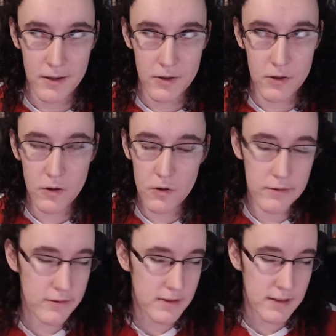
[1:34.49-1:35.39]

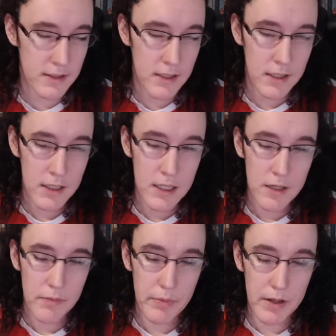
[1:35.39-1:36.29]
goals,
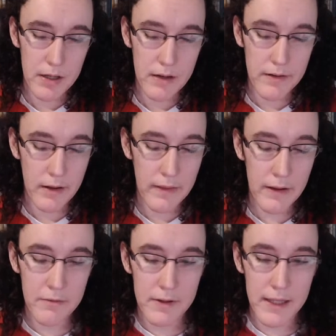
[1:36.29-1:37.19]
but none
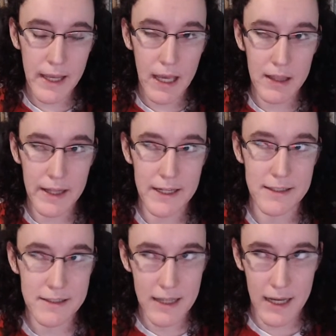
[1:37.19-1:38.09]
that really had like a
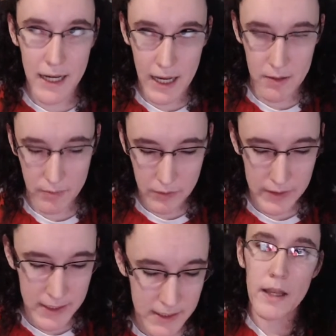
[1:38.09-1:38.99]
set
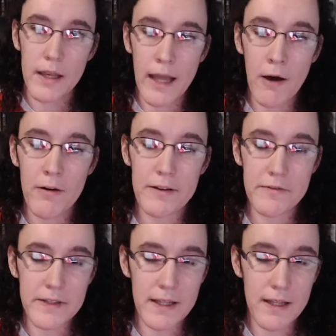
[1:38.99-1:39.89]
endpoint. Now I
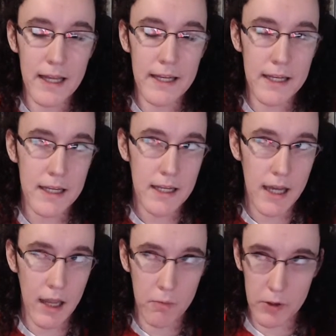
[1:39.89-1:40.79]
feel like
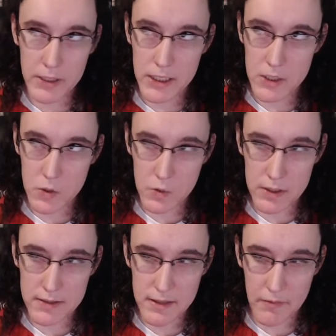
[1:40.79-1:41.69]
I'm working
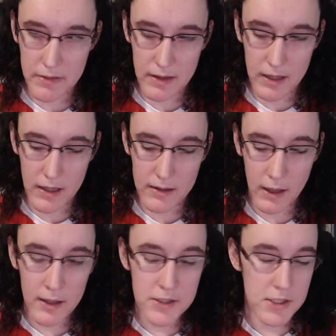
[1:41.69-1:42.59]
towards something
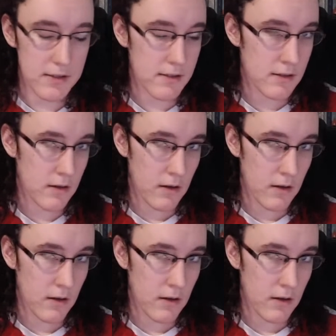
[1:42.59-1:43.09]
not just